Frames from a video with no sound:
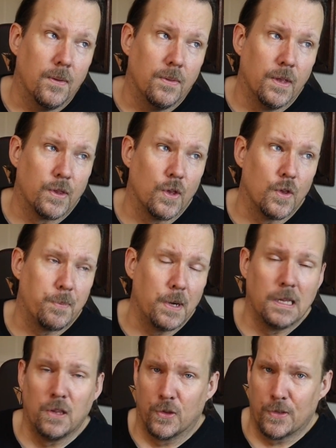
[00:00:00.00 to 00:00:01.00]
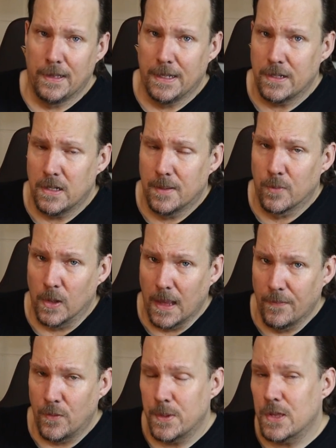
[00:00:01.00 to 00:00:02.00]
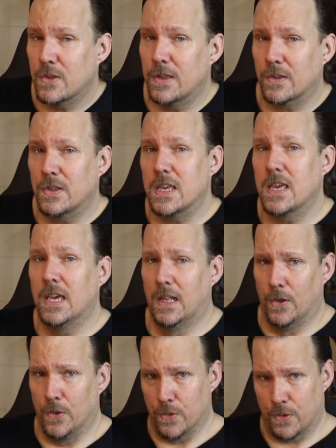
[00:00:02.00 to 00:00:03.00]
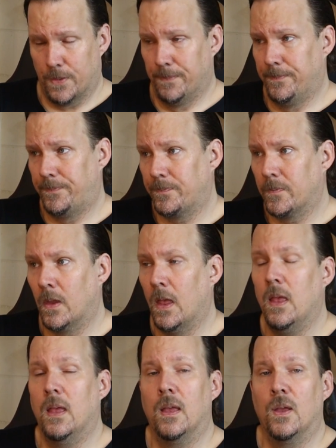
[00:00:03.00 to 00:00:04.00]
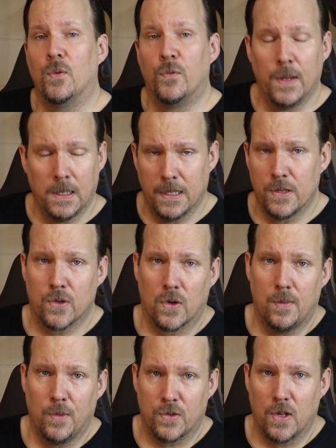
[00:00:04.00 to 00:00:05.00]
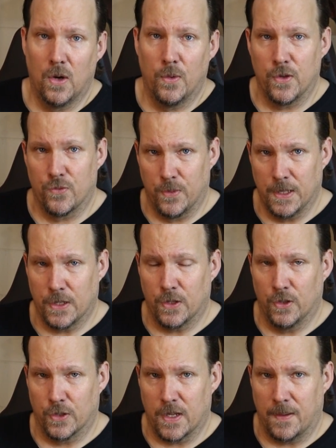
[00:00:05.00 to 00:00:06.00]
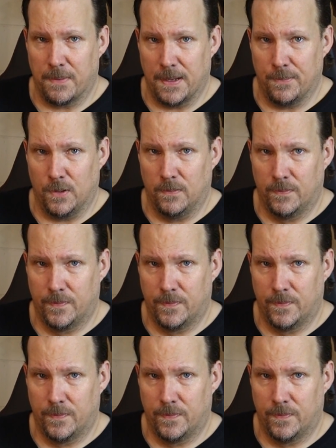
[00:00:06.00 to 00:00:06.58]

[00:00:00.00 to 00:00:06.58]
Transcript: This is pretty closely linked to number 11, which is sexy killers. Villains are almost always really good-looking people.